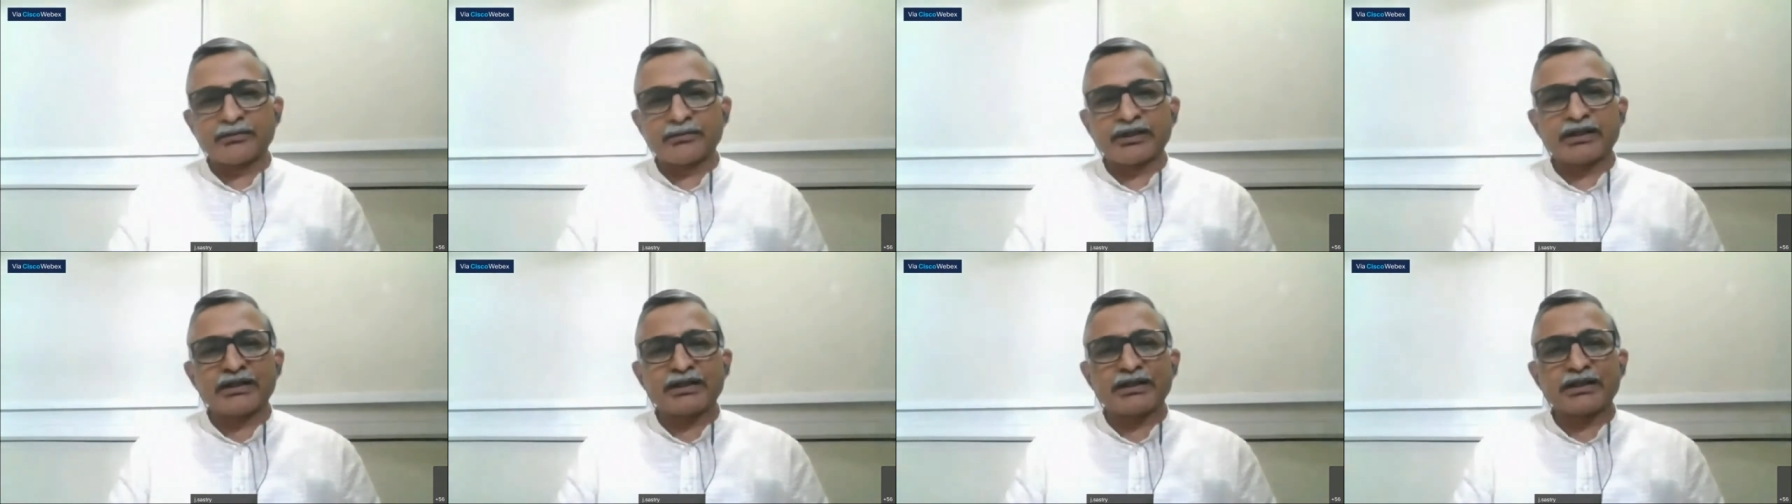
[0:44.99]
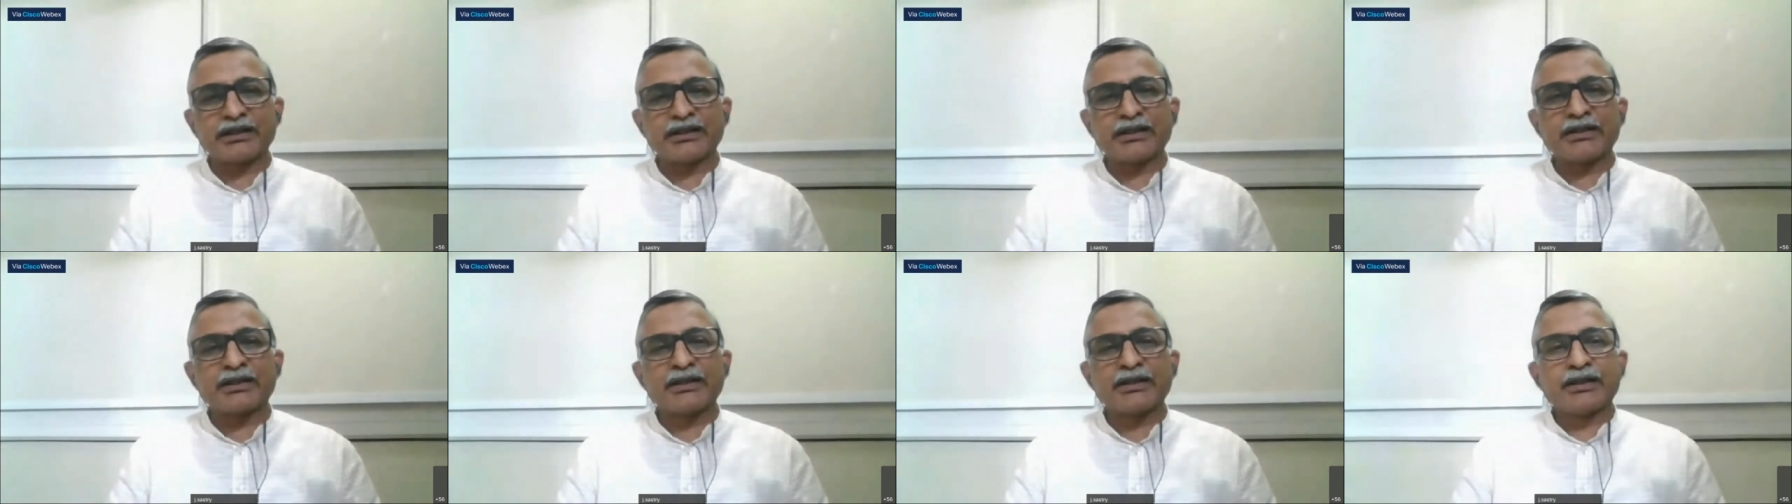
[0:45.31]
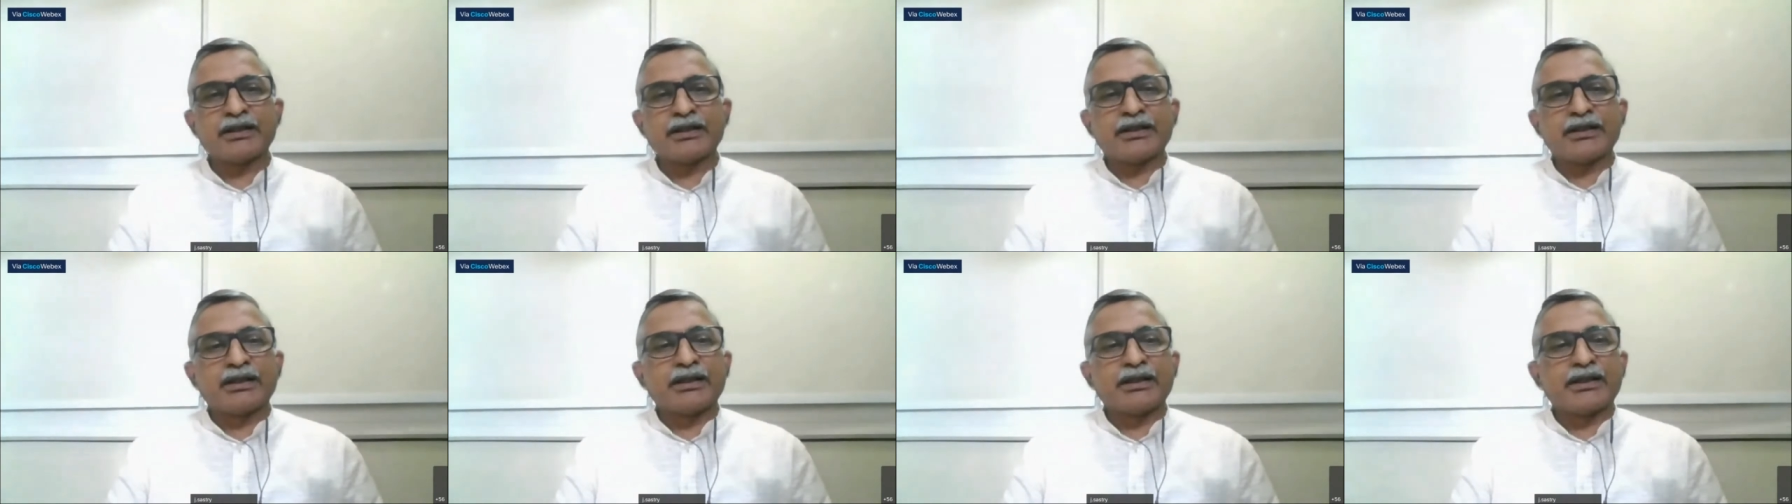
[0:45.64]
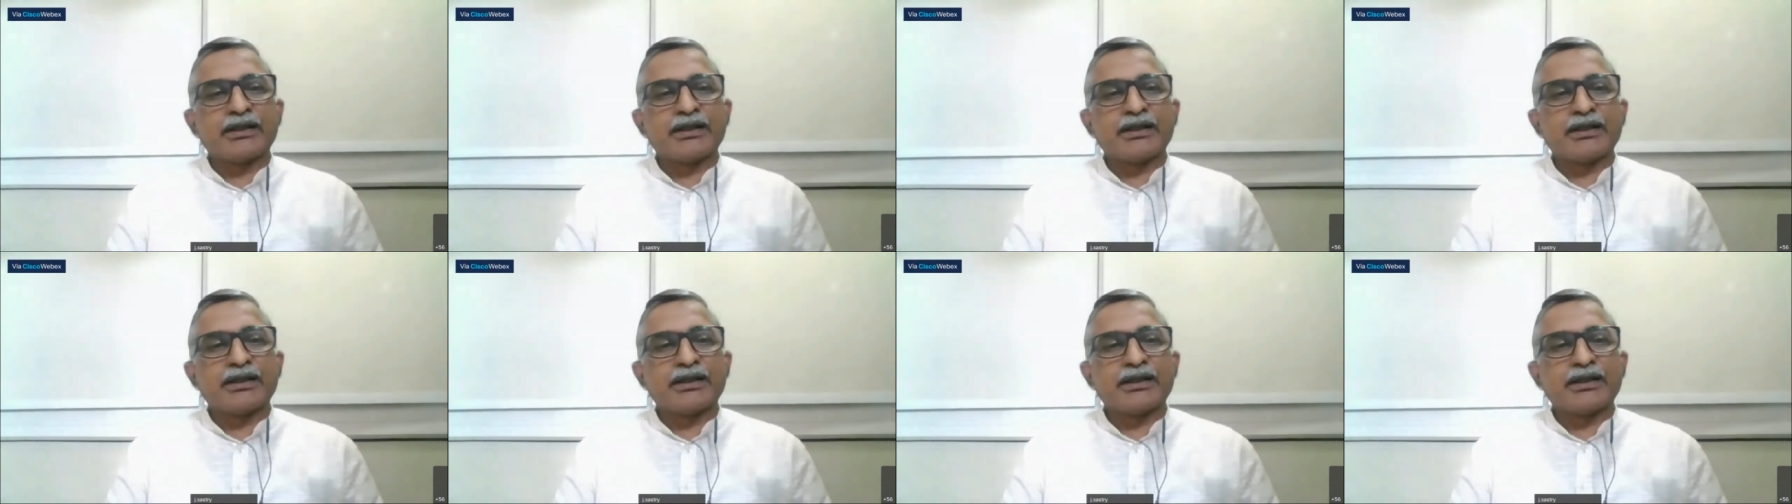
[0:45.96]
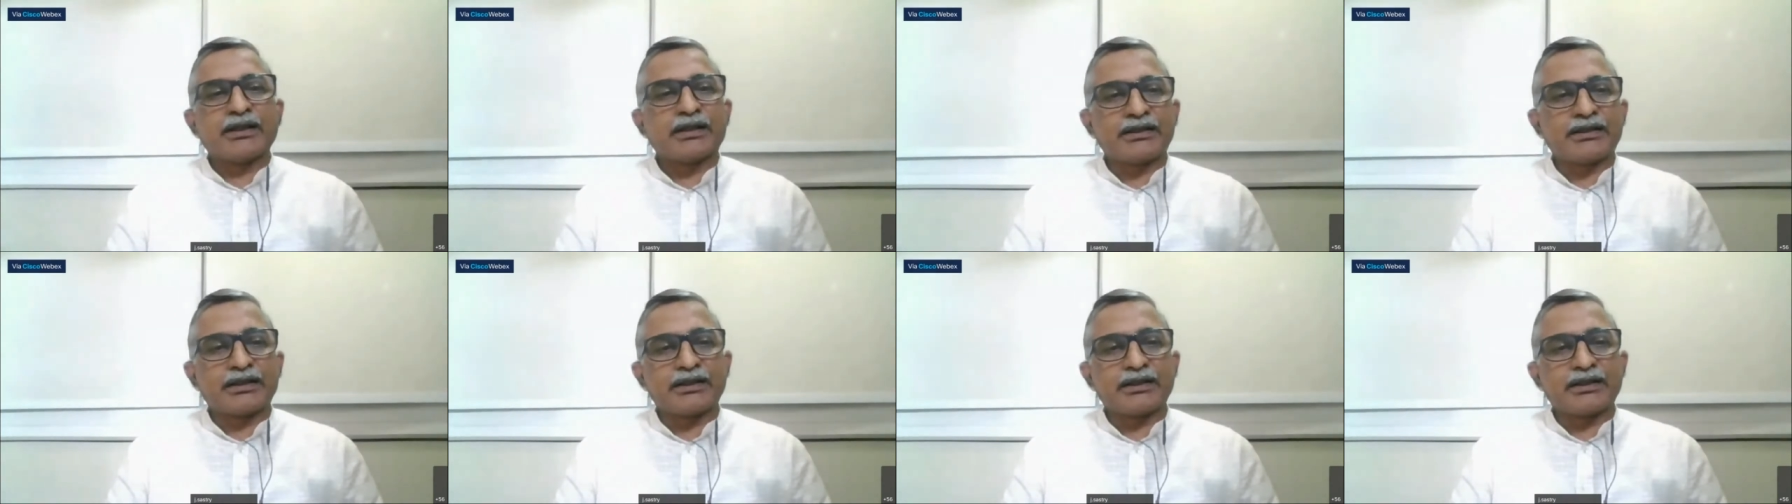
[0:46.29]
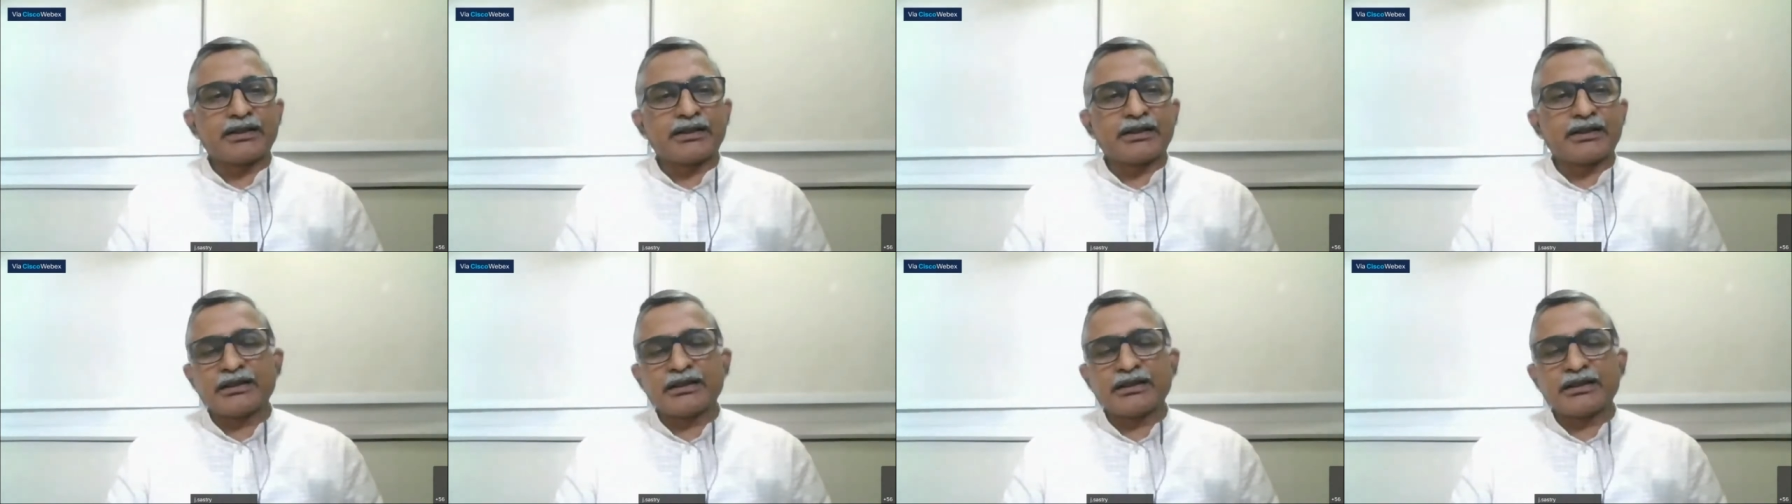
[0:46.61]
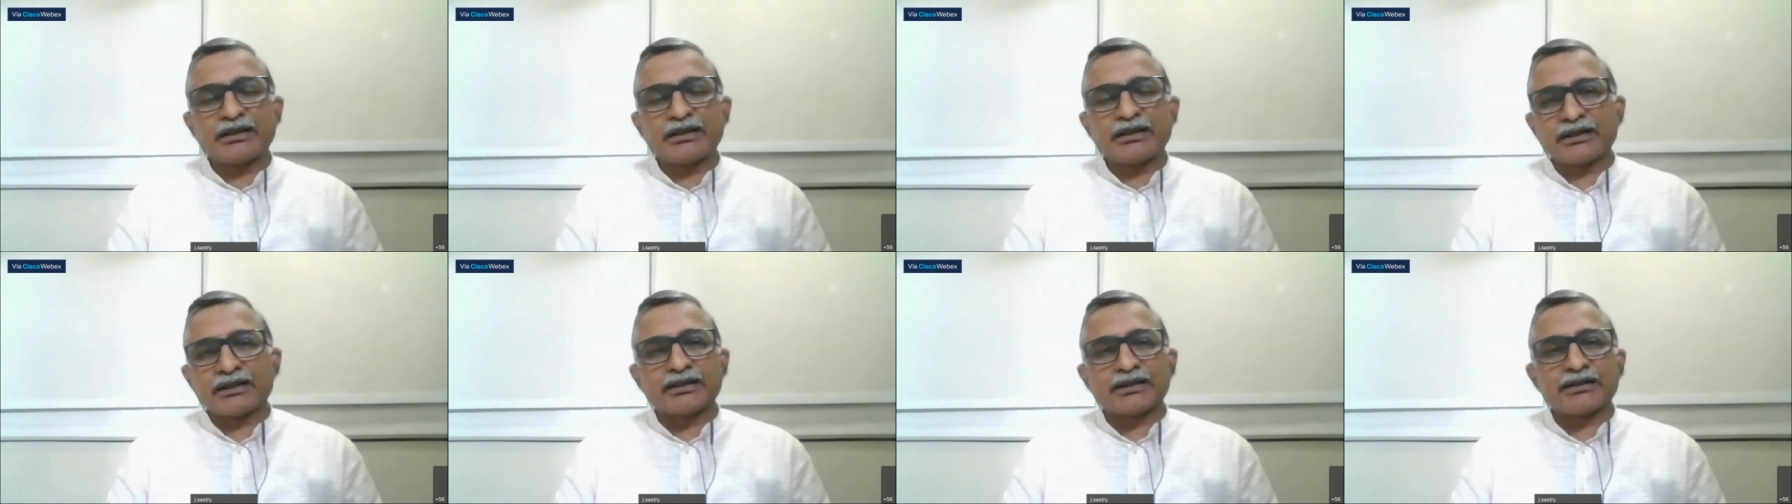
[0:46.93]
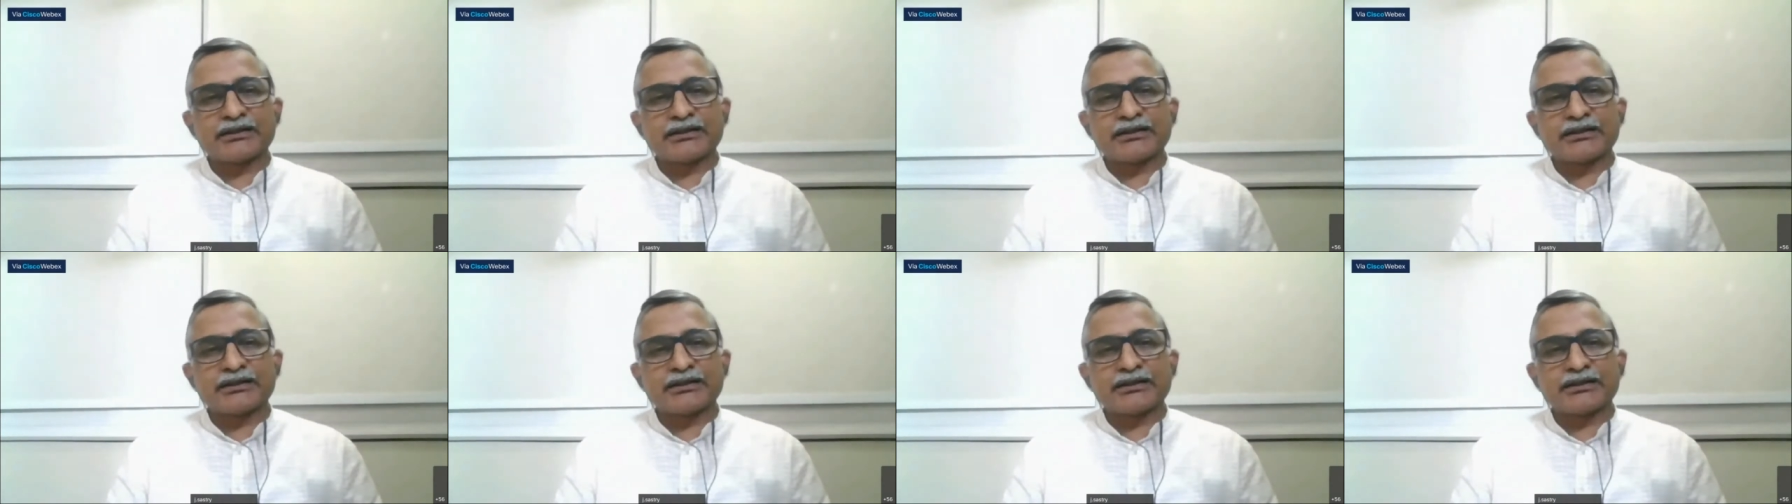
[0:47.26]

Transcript: we made a, a detailed